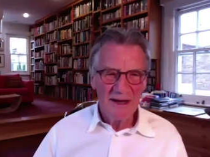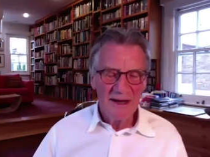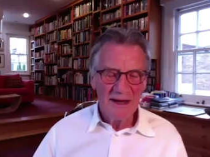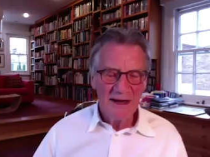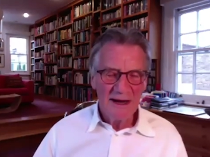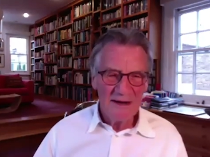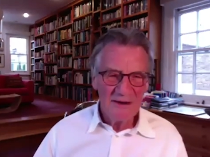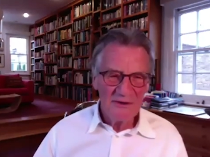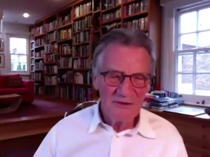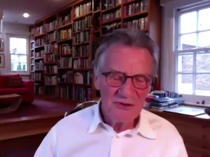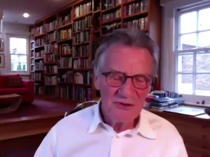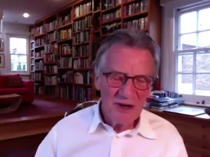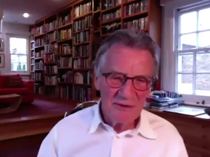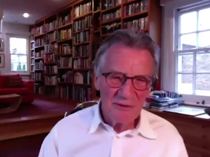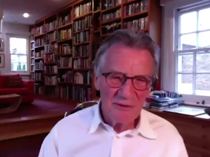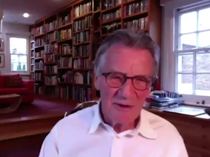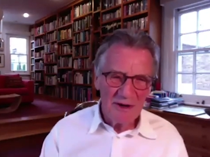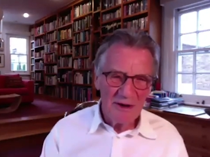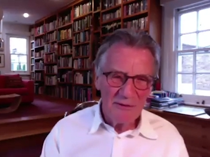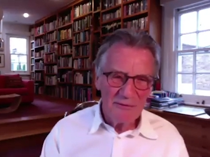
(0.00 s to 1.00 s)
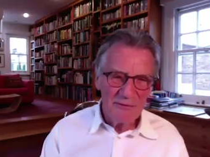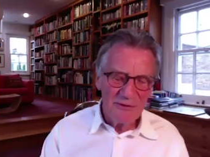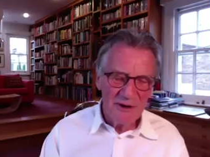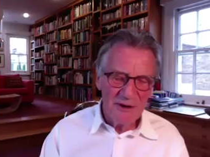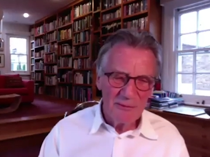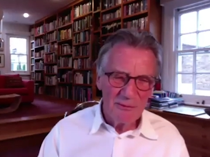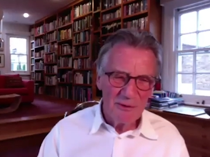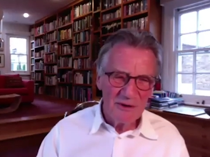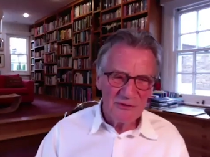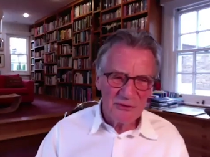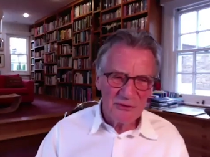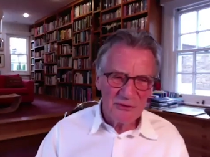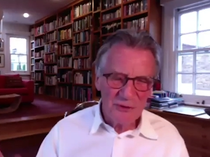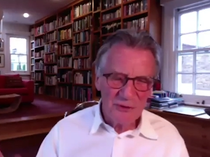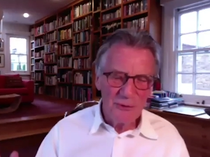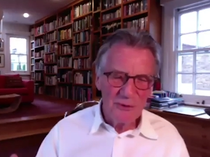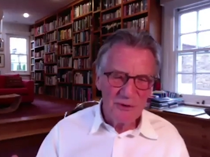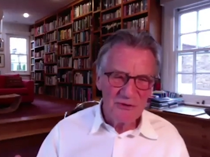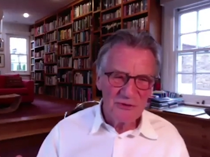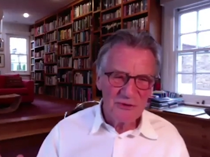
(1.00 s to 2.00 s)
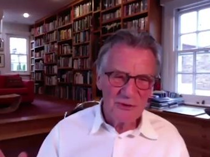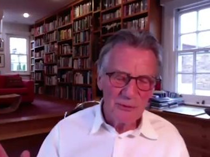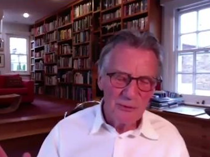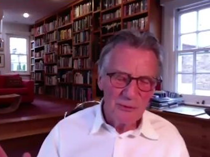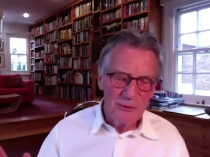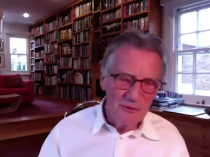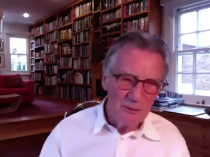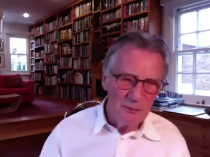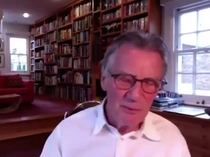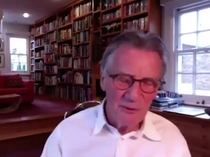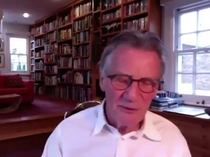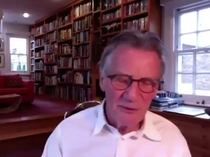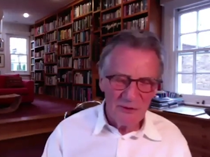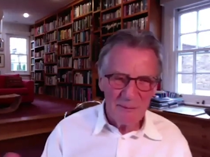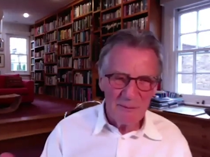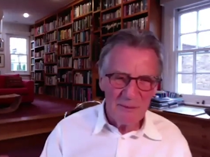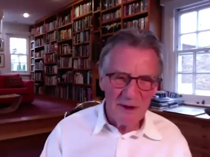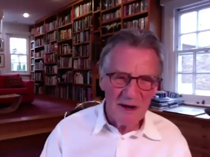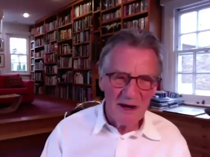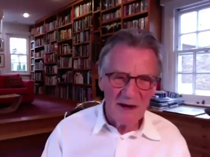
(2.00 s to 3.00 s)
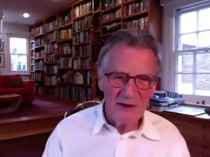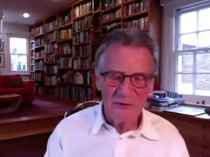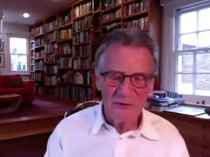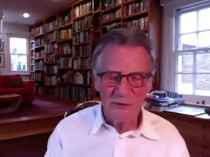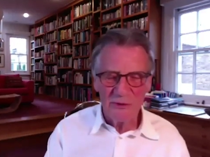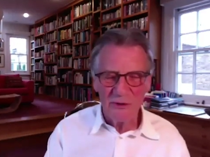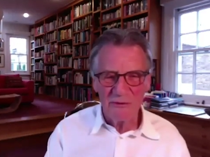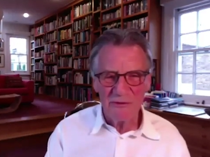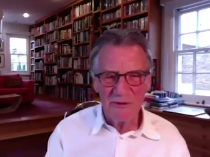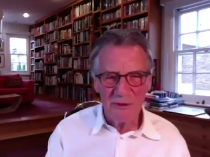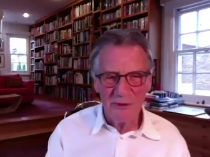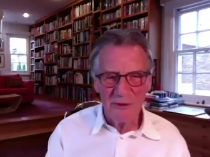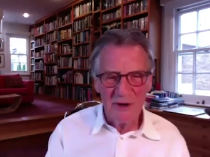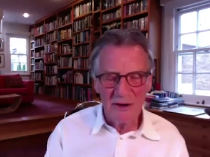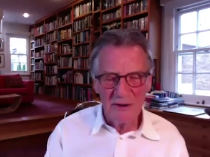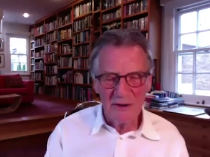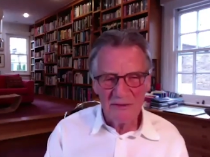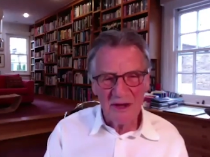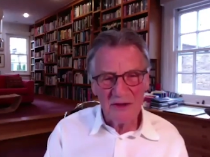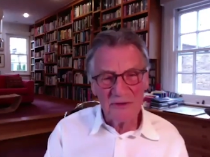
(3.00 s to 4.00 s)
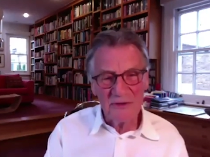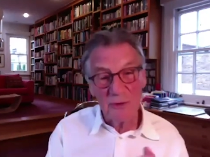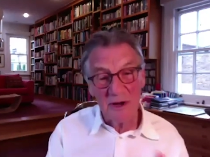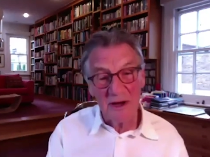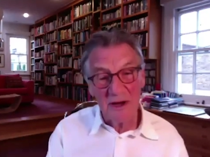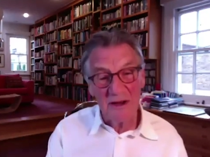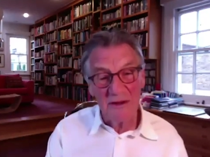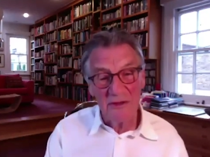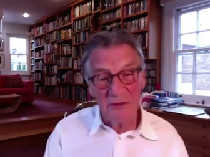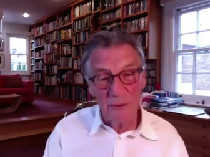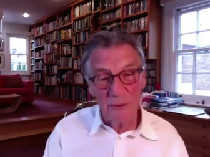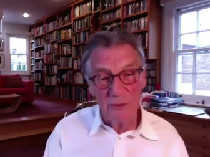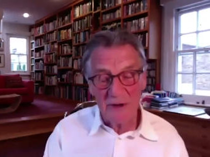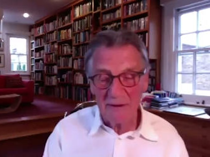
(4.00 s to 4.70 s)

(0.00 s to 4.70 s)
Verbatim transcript: And generally, you feel, well, school is school, you put that behind you and off you go. And that's what I thought.